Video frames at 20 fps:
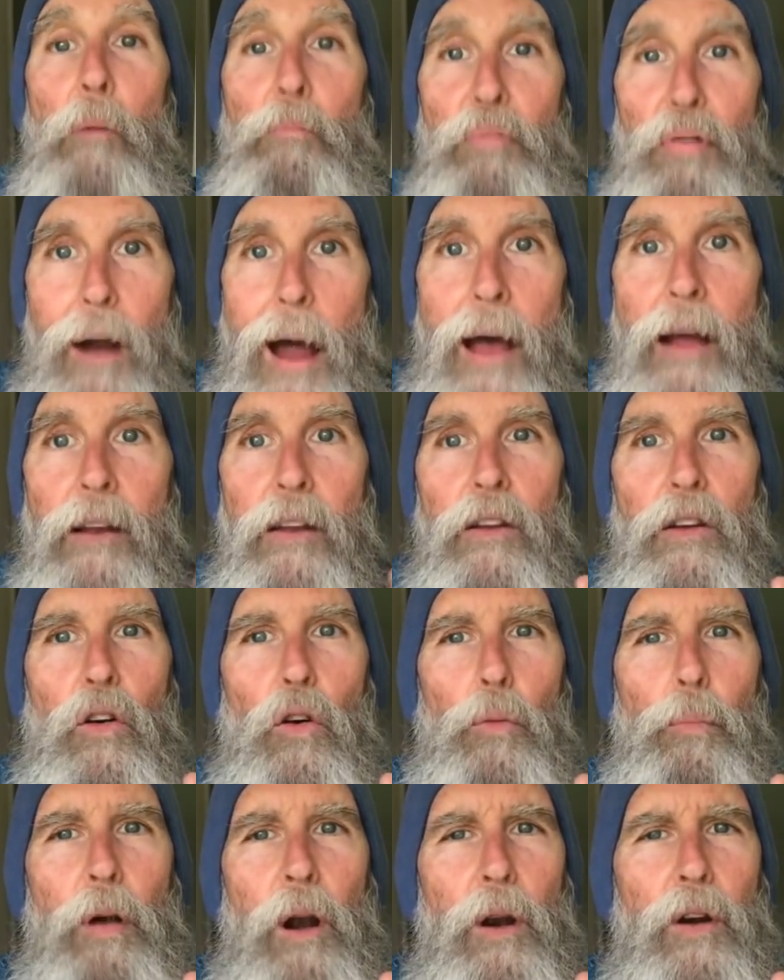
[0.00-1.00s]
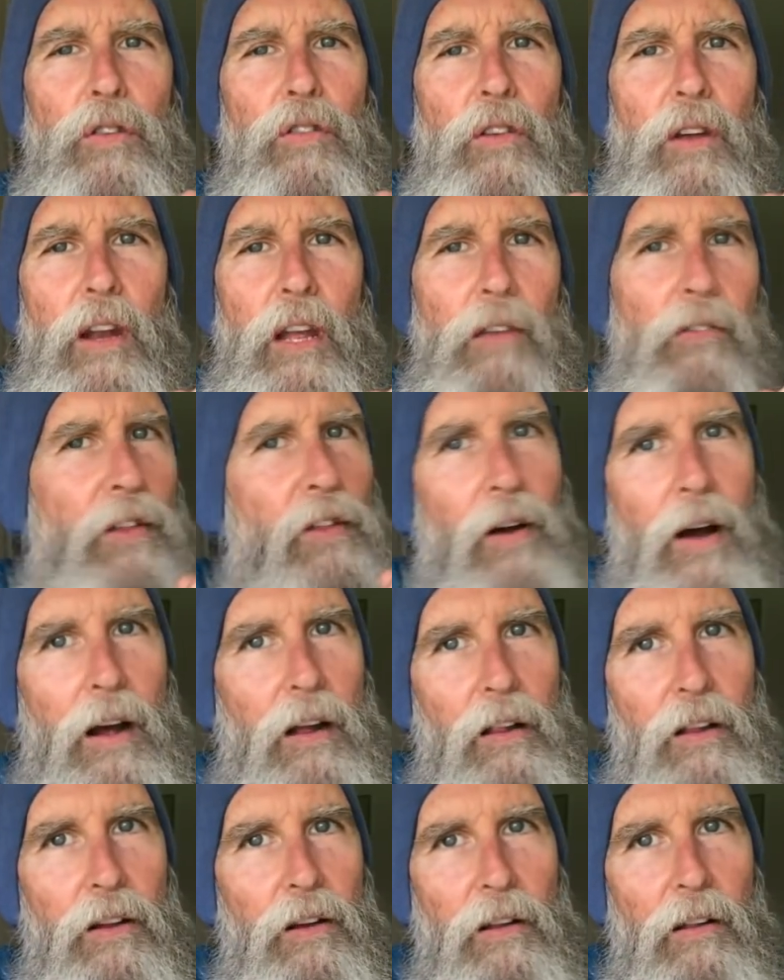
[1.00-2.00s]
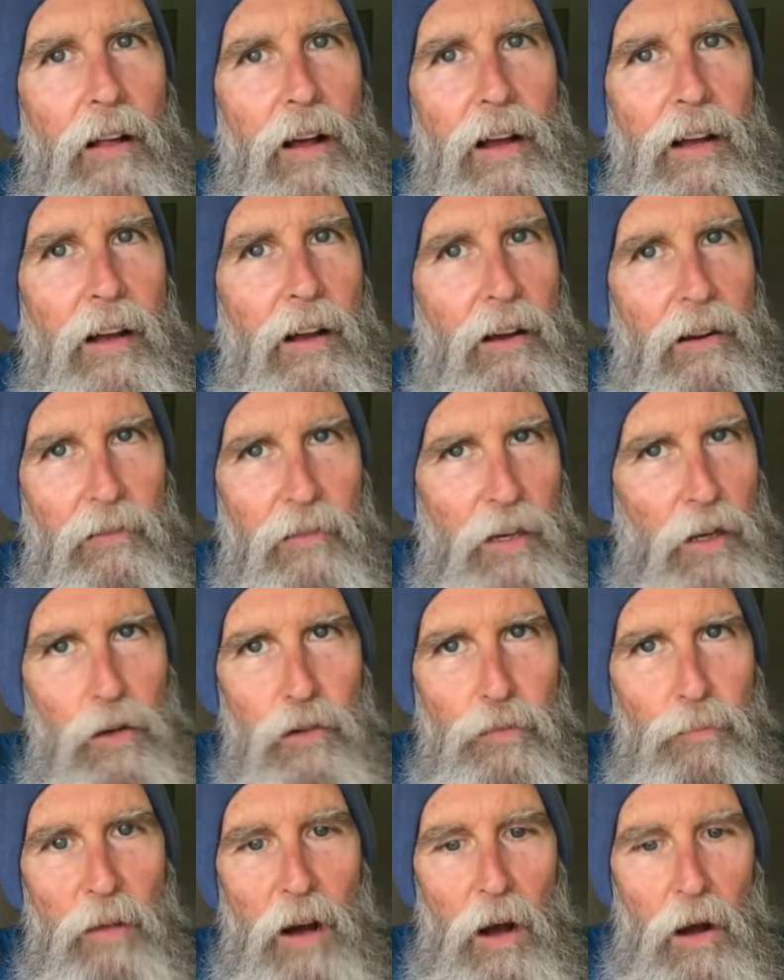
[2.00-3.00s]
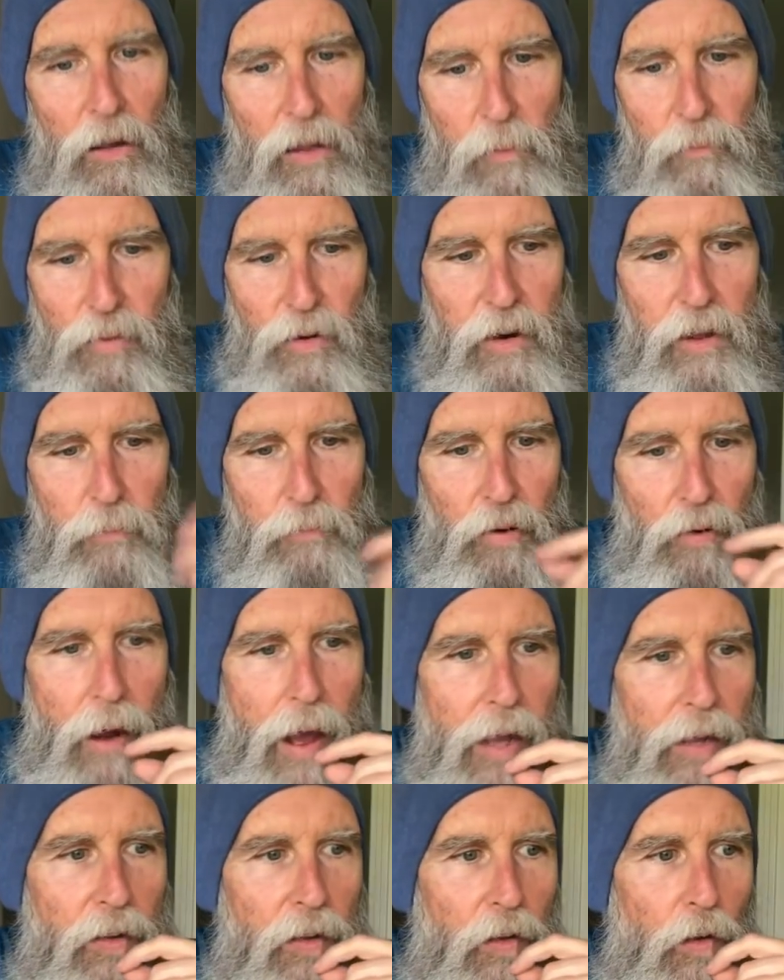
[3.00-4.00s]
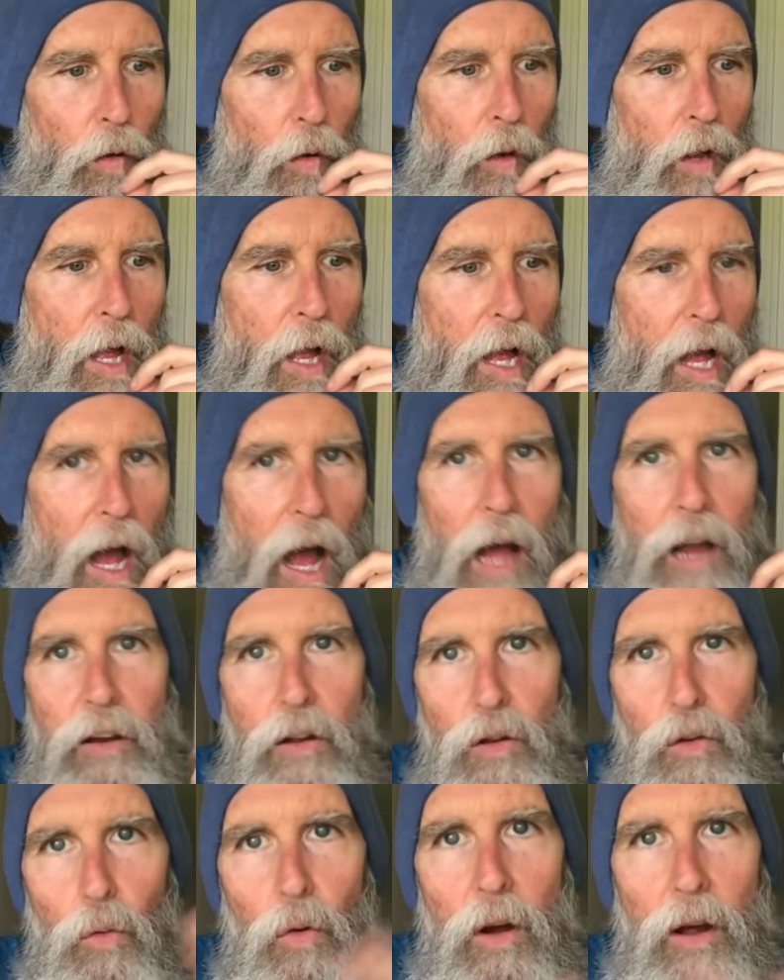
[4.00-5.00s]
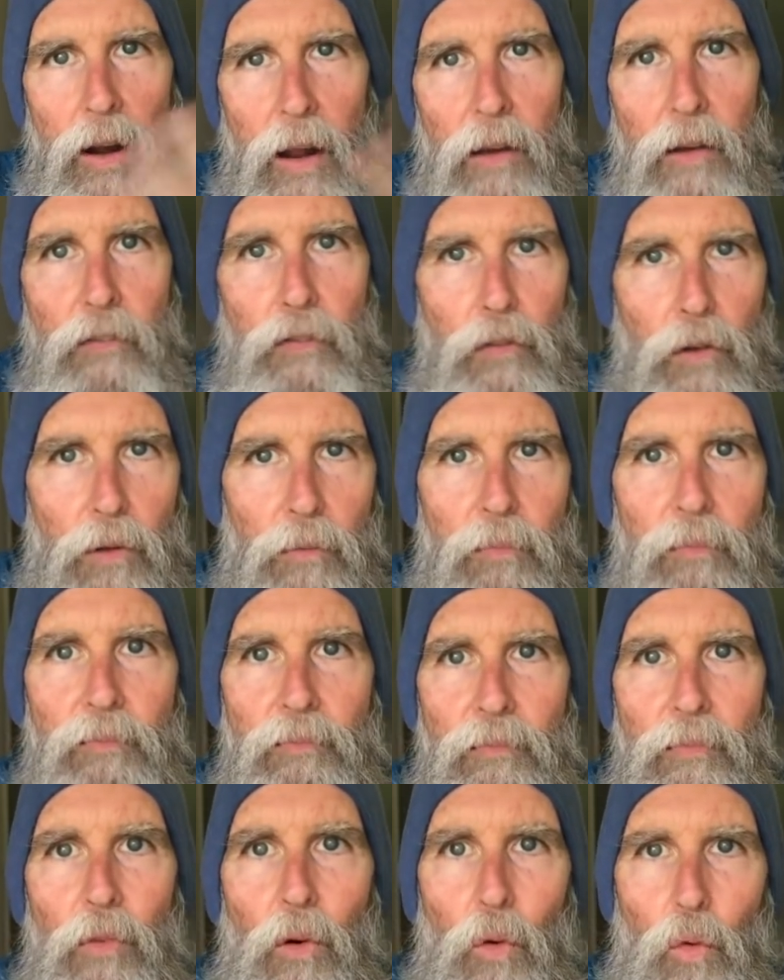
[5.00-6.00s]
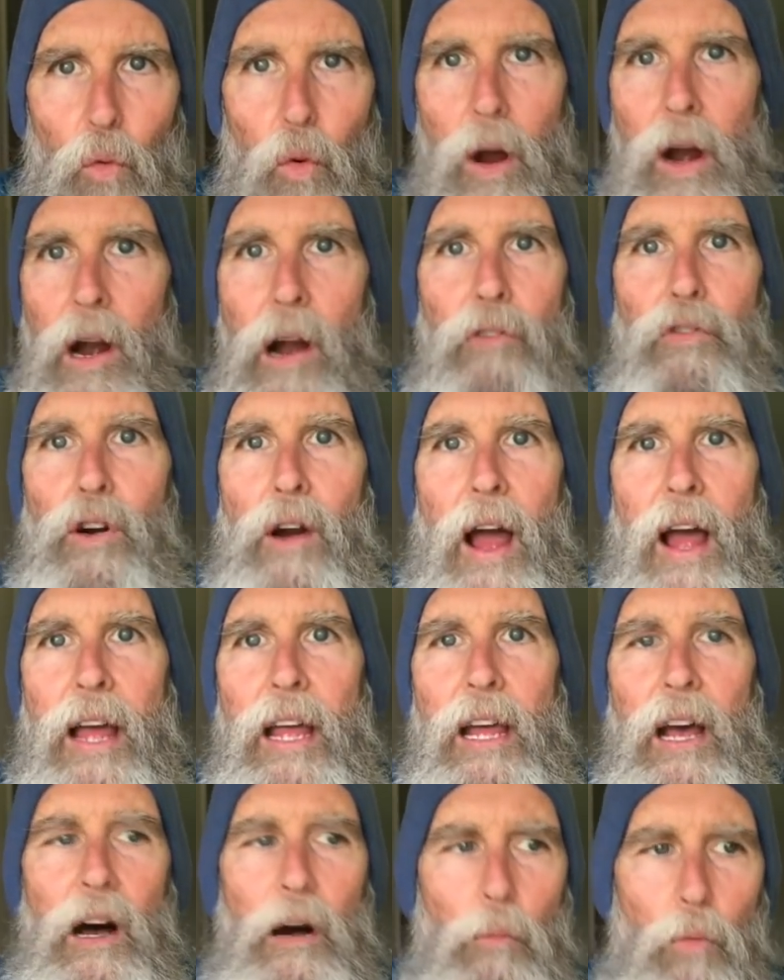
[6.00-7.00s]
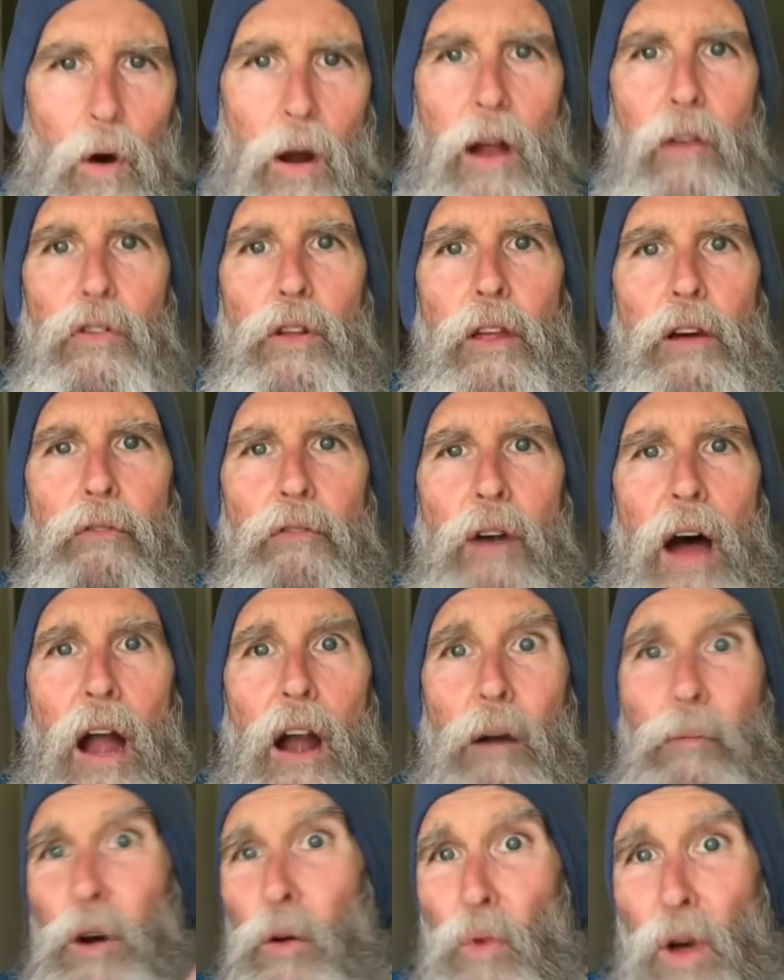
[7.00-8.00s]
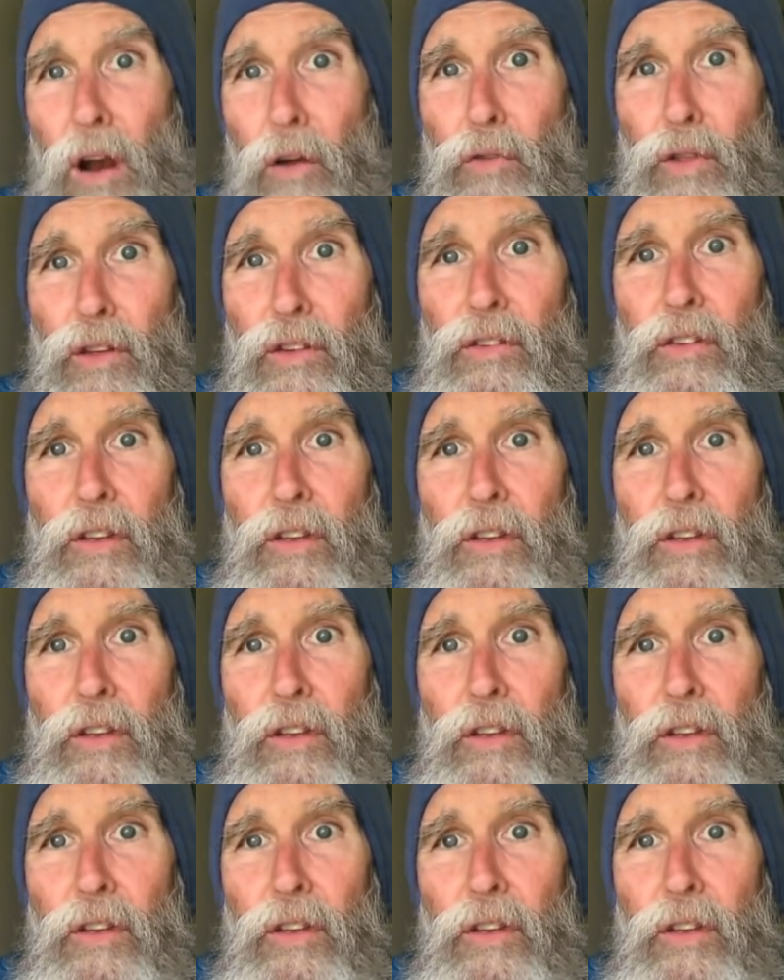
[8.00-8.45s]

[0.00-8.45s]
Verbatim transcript: a practical person, even though I look like a goofball. I'm pretty practical. I do what for wherever I am, whatever the environment, whatever the